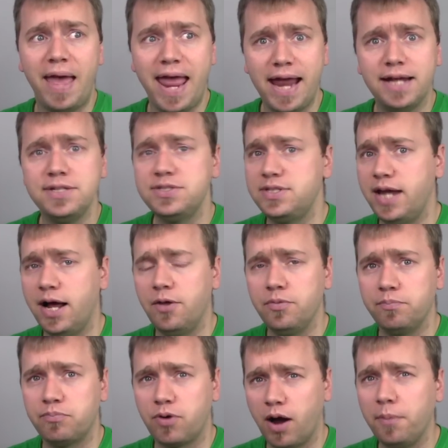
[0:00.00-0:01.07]
hands
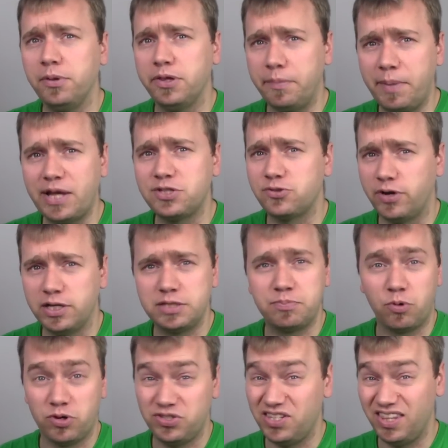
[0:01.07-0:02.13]
down probably the best
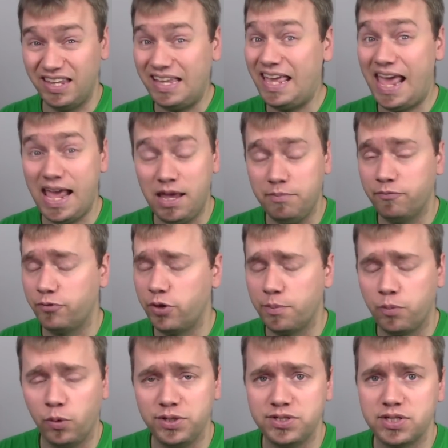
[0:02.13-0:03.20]
transports in the game for their
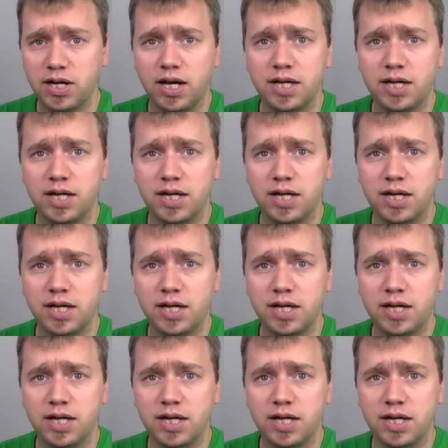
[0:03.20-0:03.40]
points